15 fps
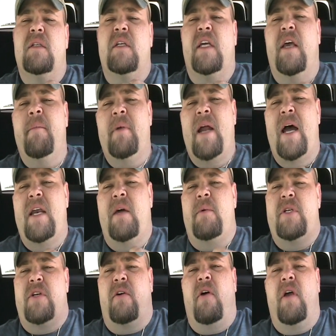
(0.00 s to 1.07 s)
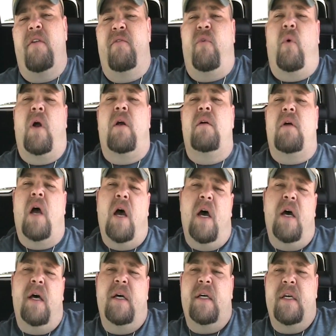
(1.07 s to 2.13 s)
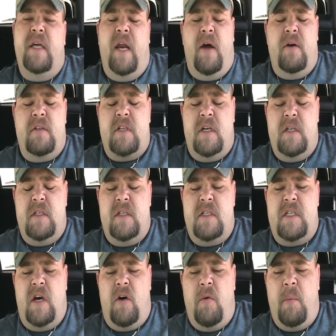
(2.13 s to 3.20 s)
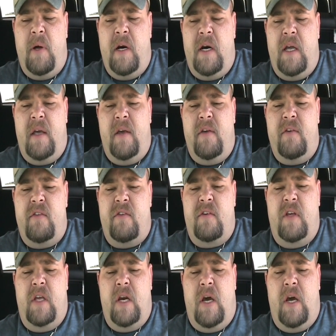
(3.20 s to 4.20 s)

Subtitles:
Give them an idea what you're looking for. To tell them what it is.